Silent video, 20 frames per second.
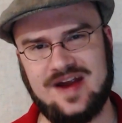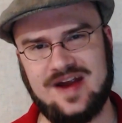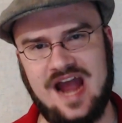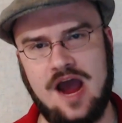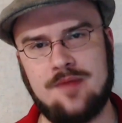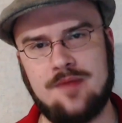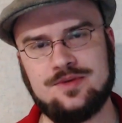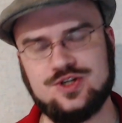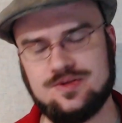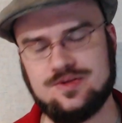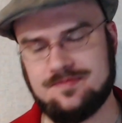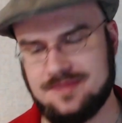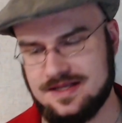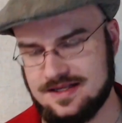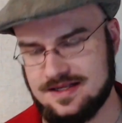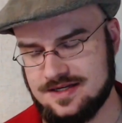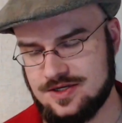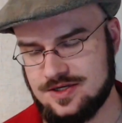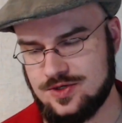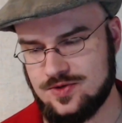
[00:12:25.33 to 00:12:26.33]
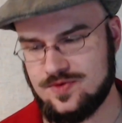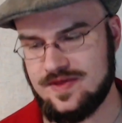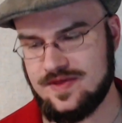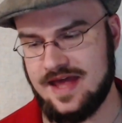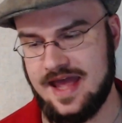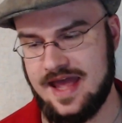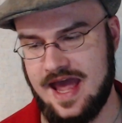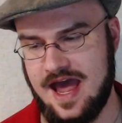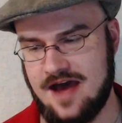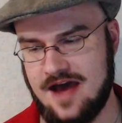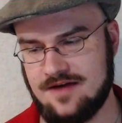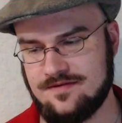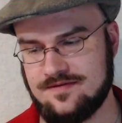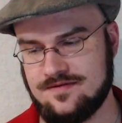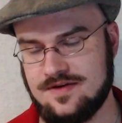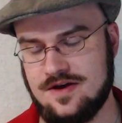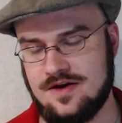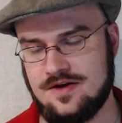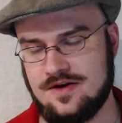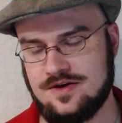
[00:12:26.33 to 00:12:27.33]
How much ability do they have
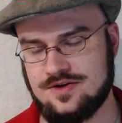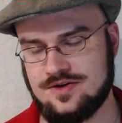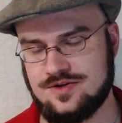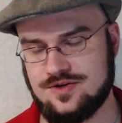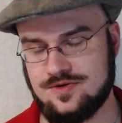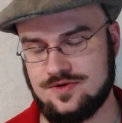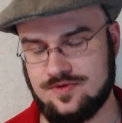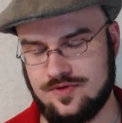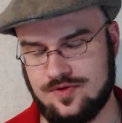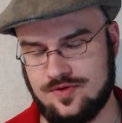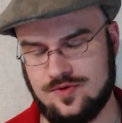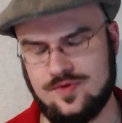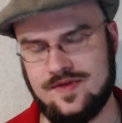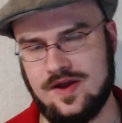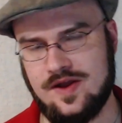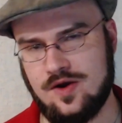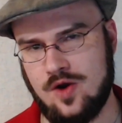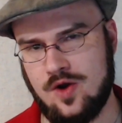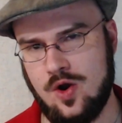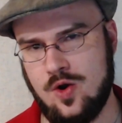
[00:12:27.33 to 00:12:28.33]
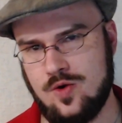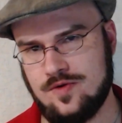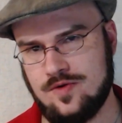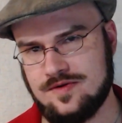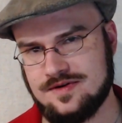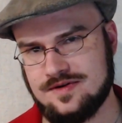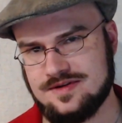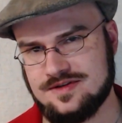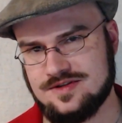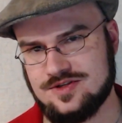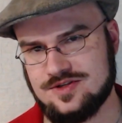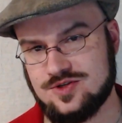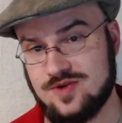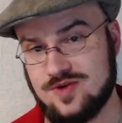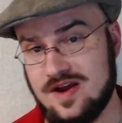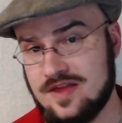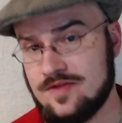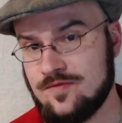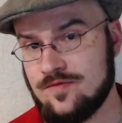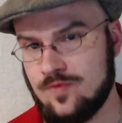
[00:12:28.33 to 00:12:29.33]
to, through their own
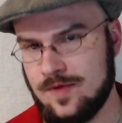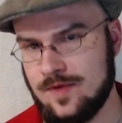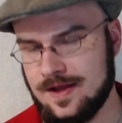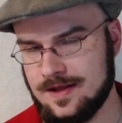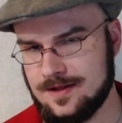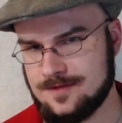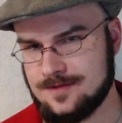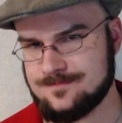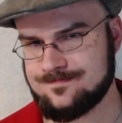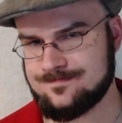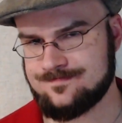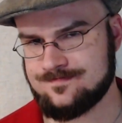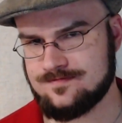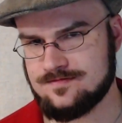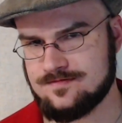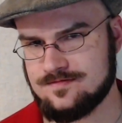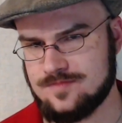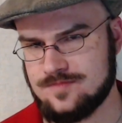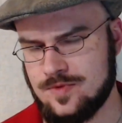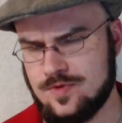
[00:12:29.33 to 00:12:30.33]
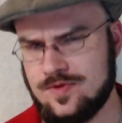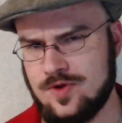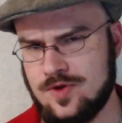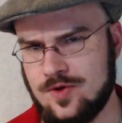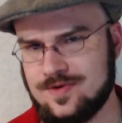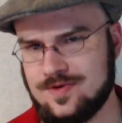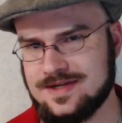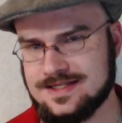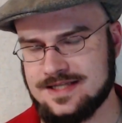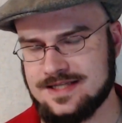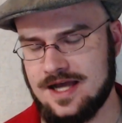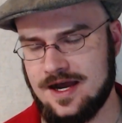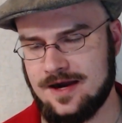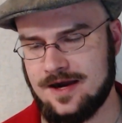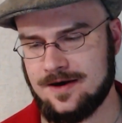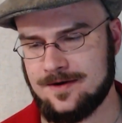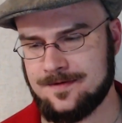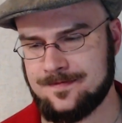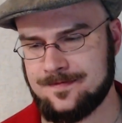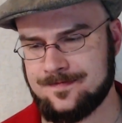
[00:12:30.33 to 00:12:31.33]
strength of will, through their own
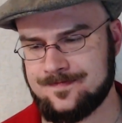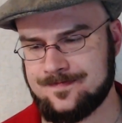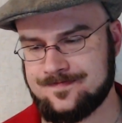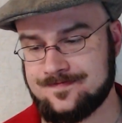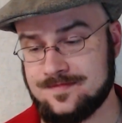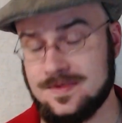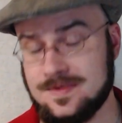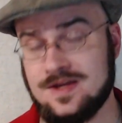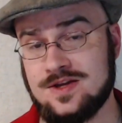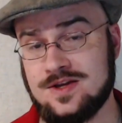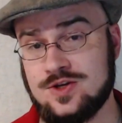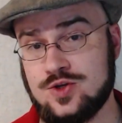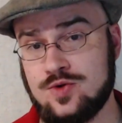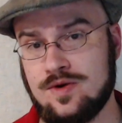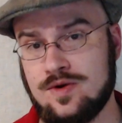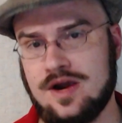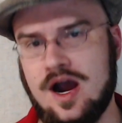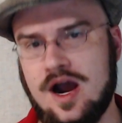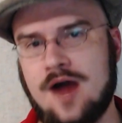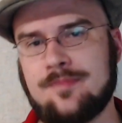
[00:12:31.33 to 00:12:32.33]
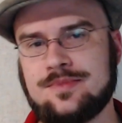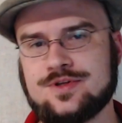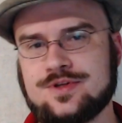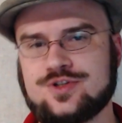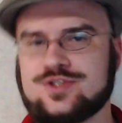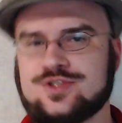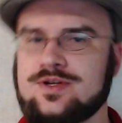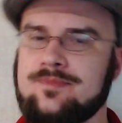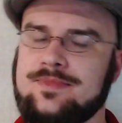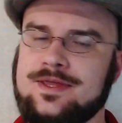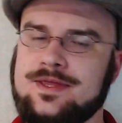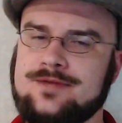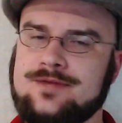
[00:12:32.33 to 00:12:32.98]
desire, to accomplish something?